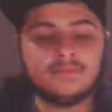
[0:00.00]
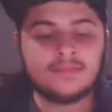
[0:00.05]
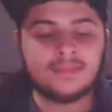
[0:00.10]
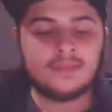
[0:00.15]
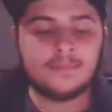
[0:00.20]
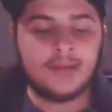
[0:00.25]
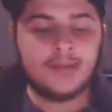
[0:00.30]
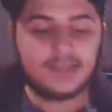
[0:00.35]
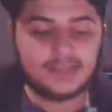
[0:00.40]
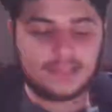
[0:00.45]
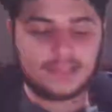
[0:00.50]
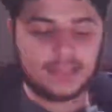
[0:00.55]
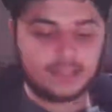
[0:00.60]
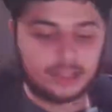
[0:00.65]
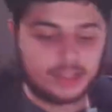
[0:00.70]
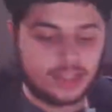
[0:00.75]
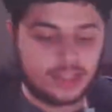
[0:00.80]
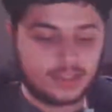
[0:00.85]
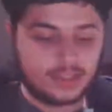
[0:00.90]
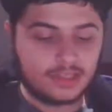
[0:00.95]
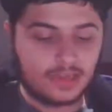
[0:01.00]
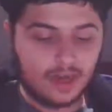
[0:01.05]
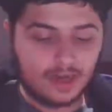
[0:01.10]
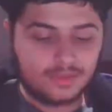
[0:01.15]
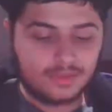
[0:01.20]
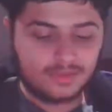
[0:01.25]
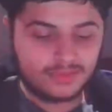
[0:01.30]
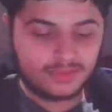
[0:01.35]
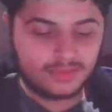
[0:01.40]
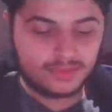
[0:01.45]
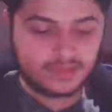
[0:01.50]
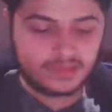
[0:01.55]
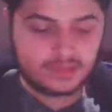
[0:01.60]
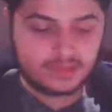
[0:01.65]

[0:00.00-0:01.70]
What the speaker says: They're about to get checked off.